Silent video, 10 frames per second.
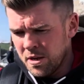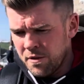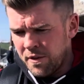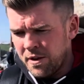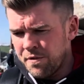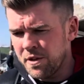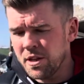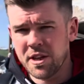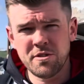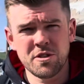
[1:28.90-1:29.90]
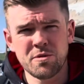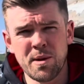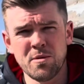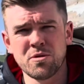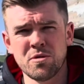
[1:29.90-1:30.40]
fighting for their lives as
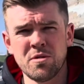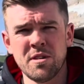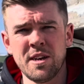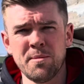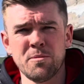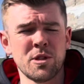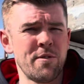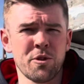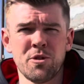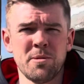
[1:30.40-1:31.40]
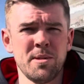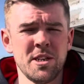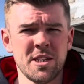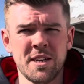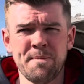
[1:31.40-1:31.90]
well, so it was never going to be
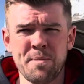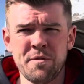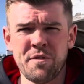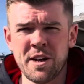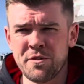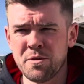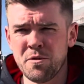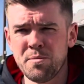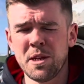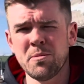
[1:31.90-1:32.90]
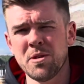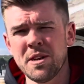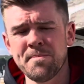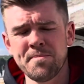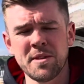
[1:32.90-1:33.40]
easy, and thankfully we've been able
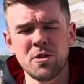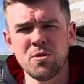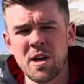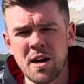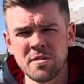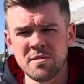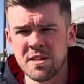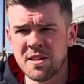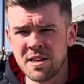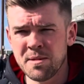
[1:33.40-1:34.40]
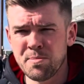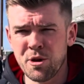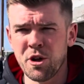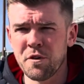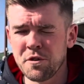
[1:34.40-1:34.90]
to do that and
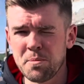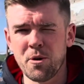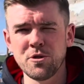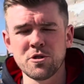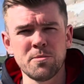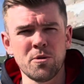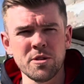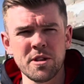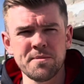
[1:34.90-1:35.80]
put another 3 points on the board.